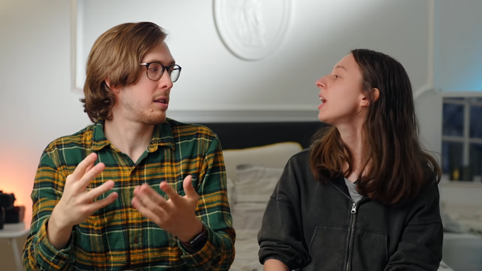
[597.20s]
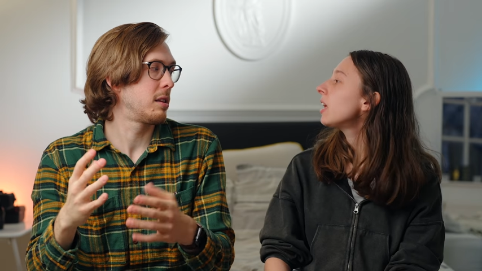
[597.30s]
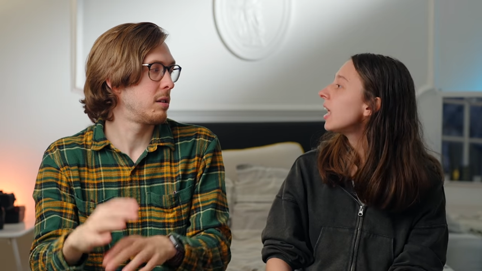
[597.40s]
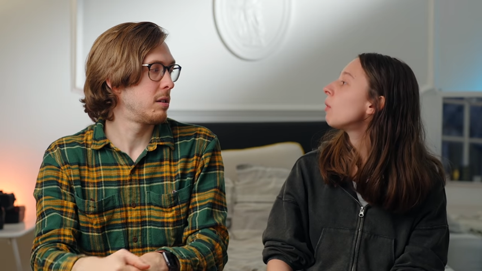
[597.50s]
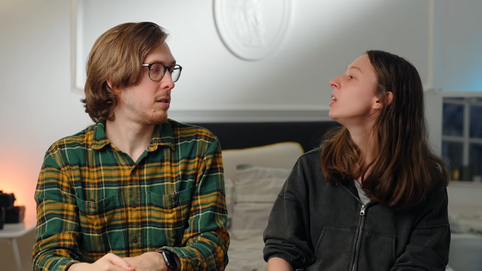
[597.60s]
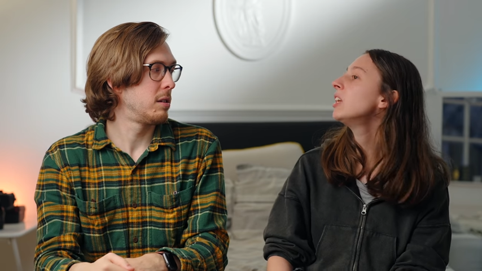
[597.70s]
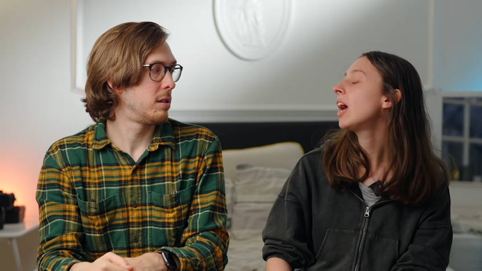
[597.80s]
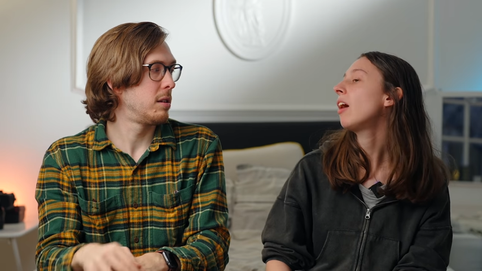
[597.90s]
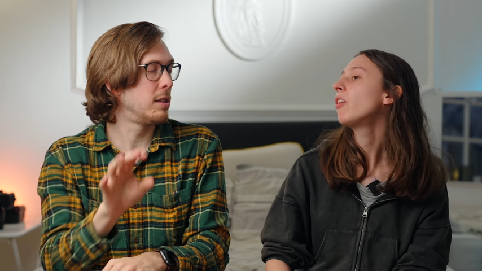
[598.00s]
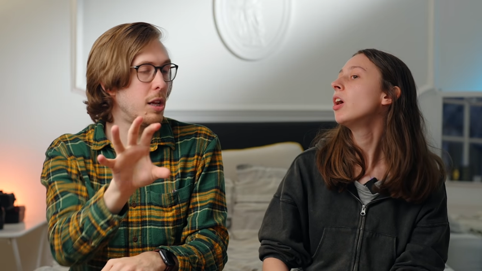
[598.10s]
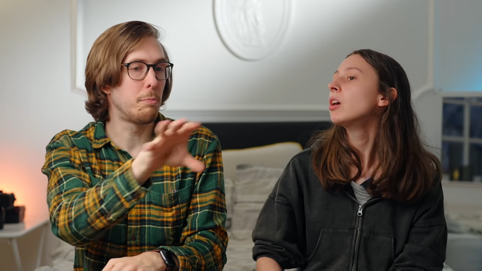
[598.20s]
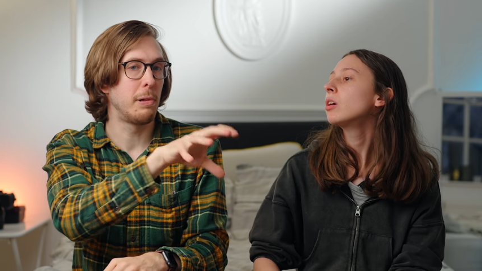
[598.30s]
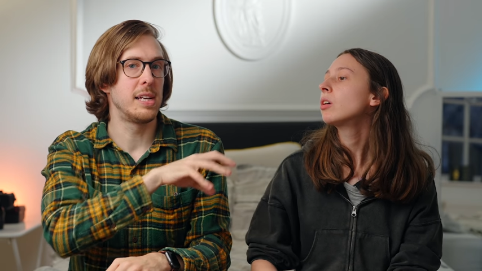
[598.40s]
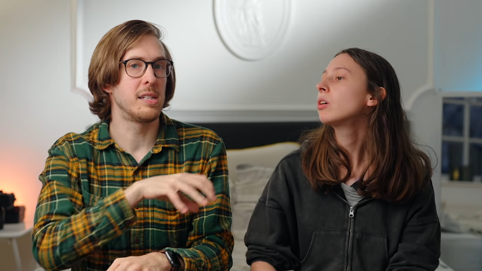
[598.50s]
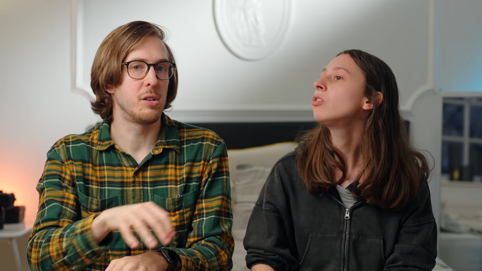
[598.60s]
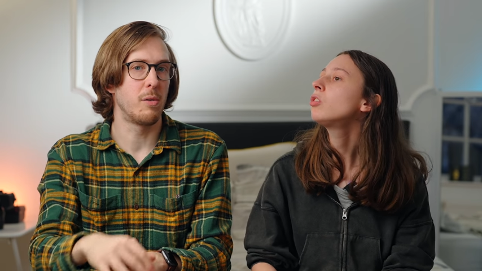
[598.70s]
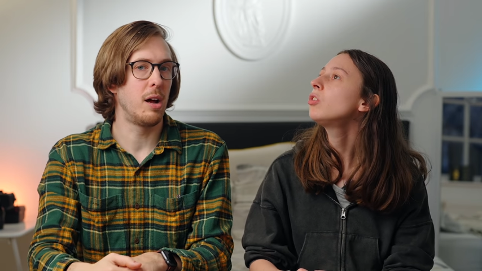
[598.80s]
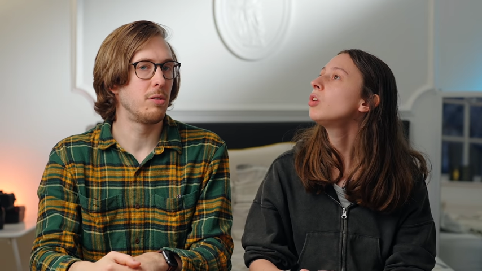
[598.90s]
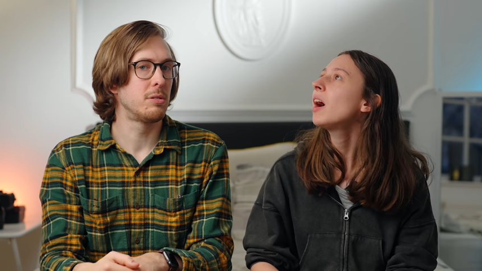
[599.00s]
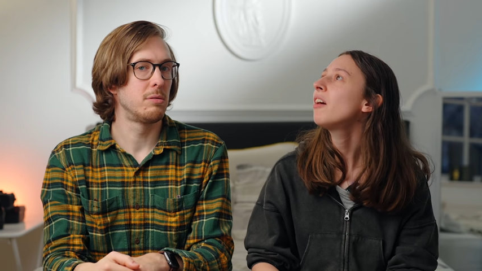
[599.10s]
Speaker 1: okay, yeah, we did
Speaker 2: have little places around.
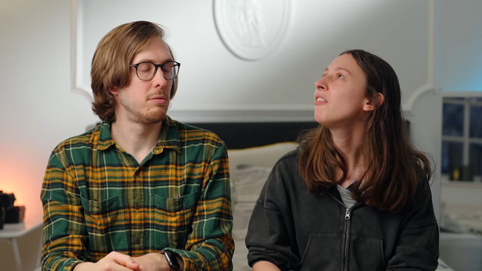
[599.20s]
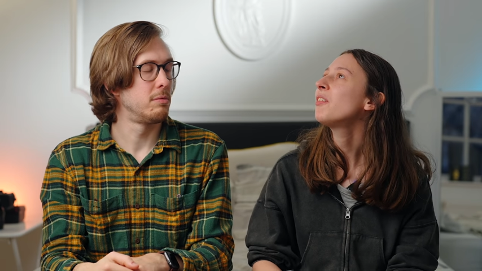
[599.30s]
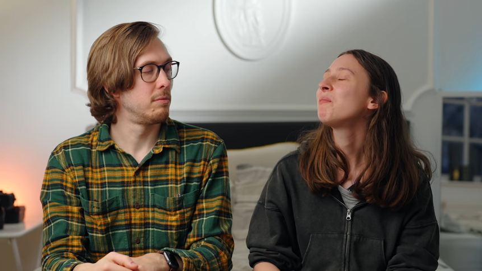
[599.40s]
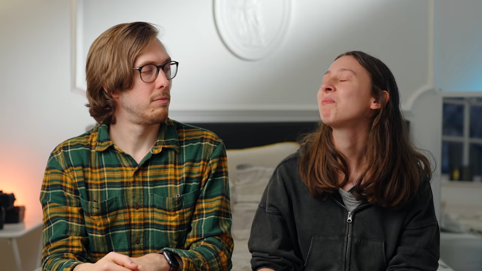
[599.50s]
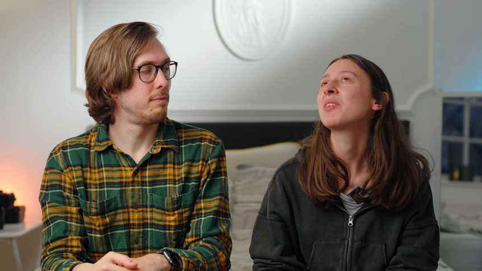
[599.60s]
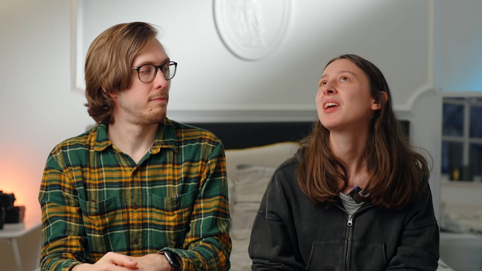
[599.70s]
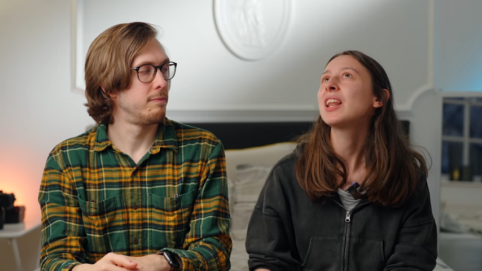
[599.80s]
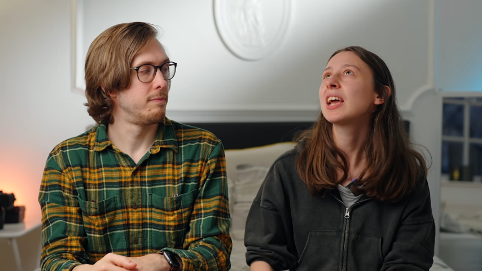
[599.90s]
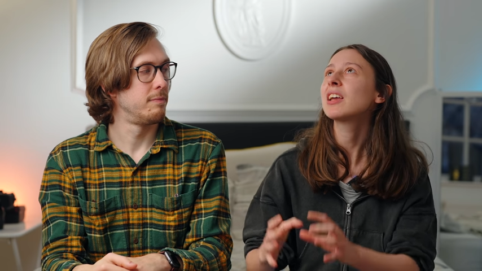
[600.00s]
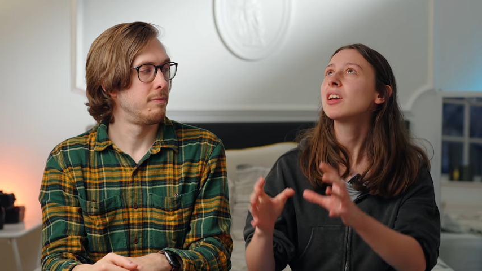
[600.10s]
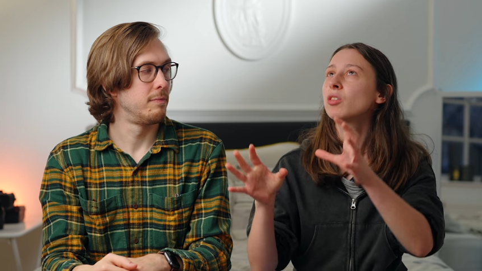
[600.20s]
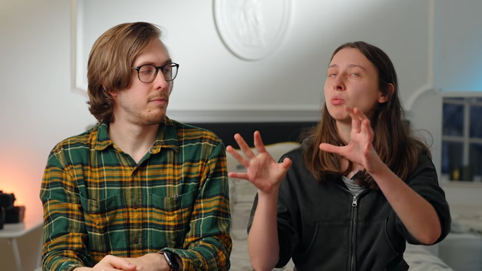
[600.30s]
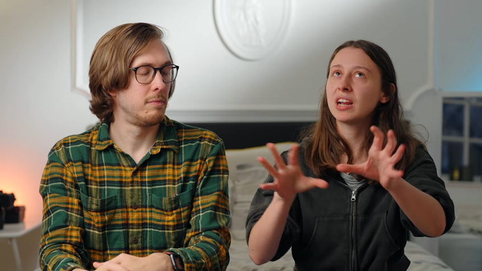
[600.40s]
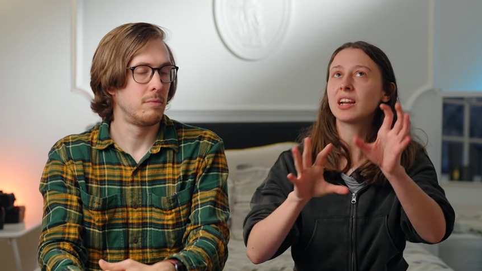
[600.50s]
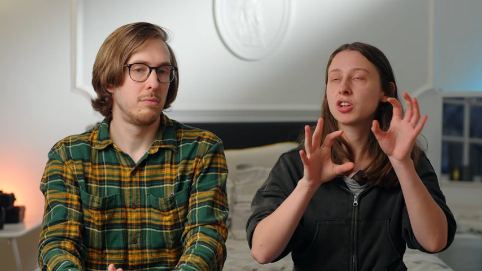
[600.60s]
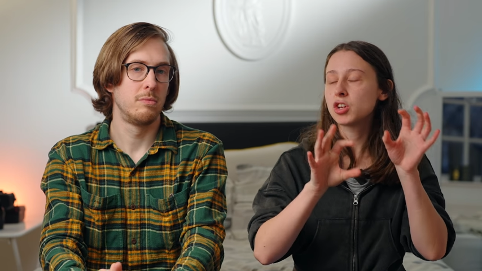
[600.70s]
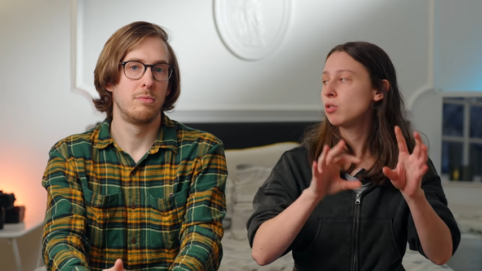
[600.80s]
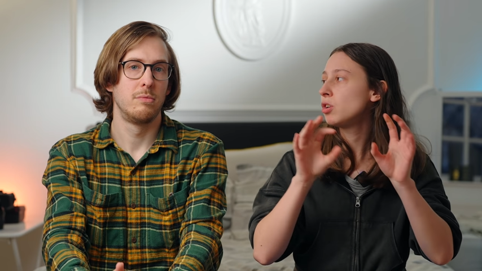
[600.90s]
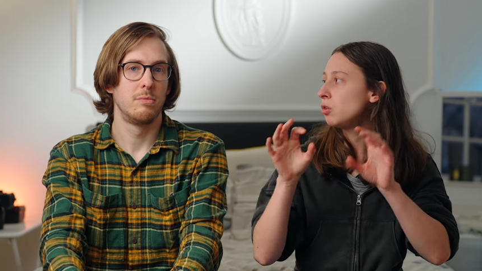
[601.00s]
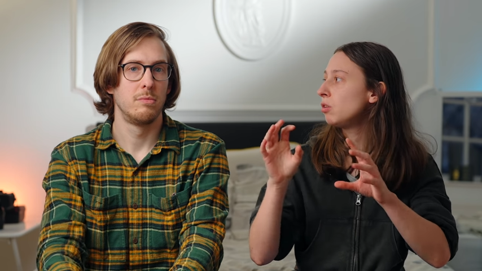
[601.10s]
Did you have
Speaker 1: like, so we had like a
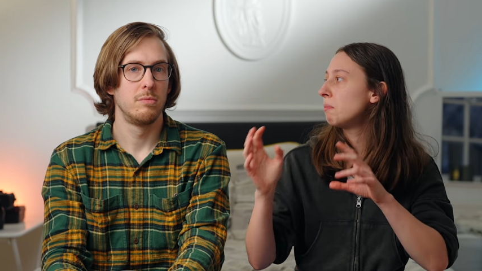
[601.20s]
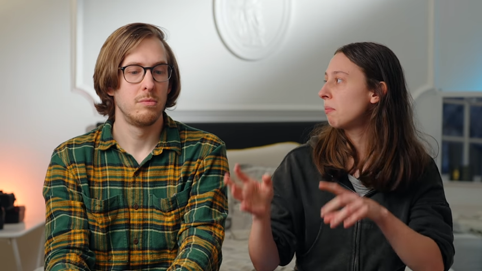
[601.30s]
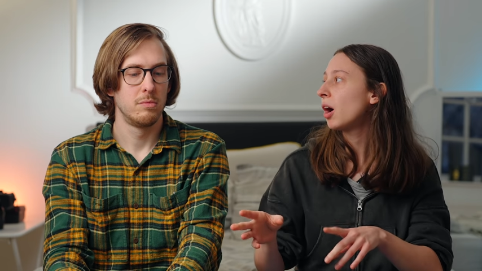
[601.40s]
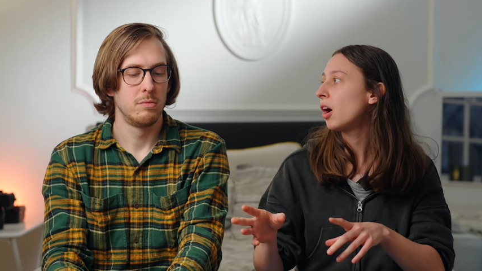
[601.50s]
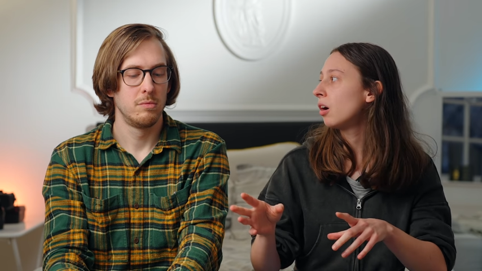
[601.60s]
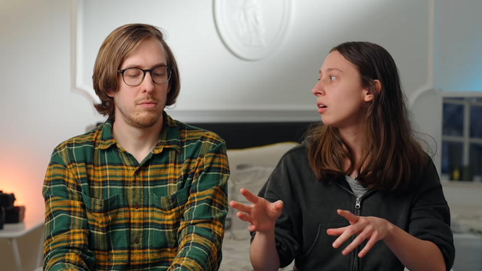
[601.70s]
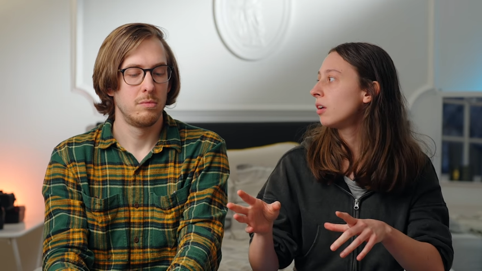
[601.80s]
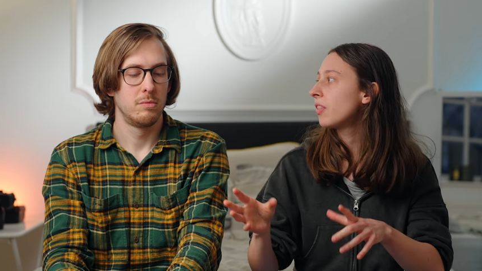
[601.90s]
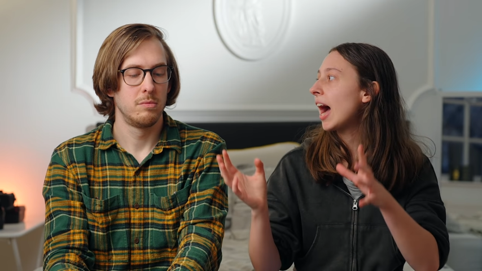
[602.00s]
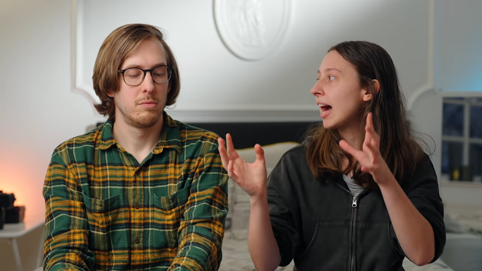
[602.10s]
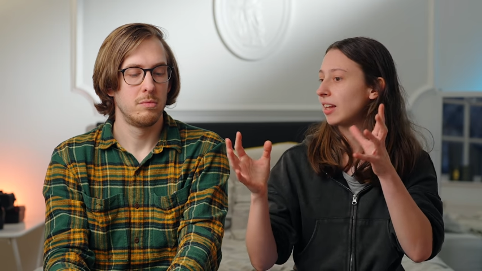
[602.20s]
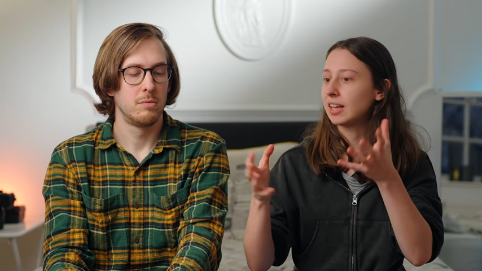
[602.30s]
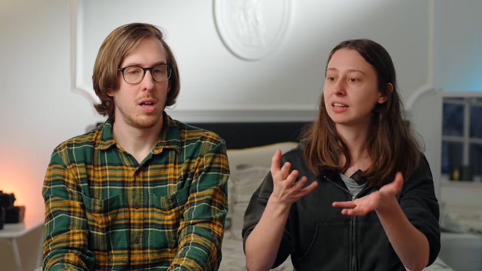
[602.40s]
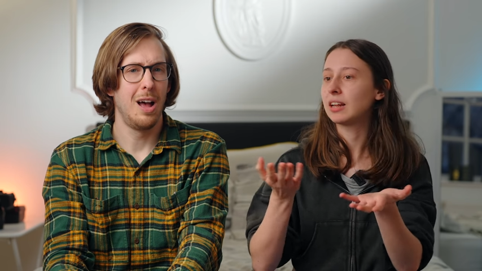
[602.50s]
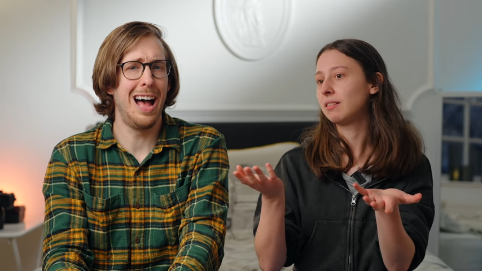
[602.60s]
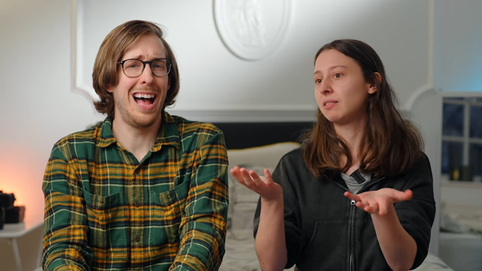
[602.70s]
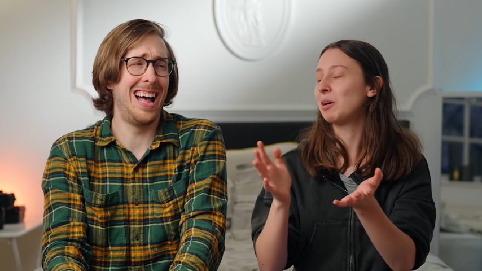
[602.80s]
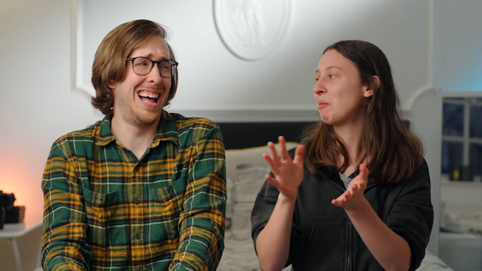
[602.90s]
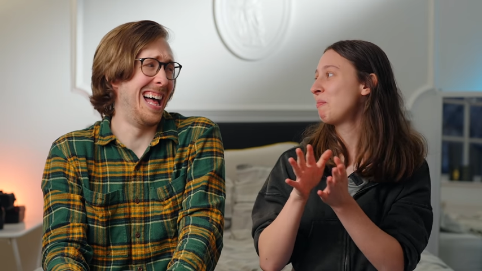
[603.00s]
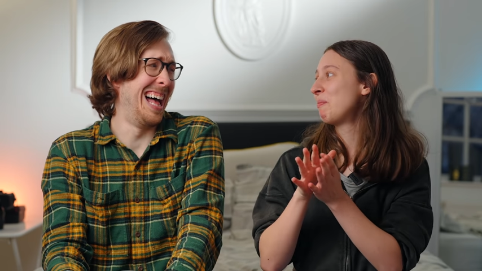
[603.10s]
student union bar that had like little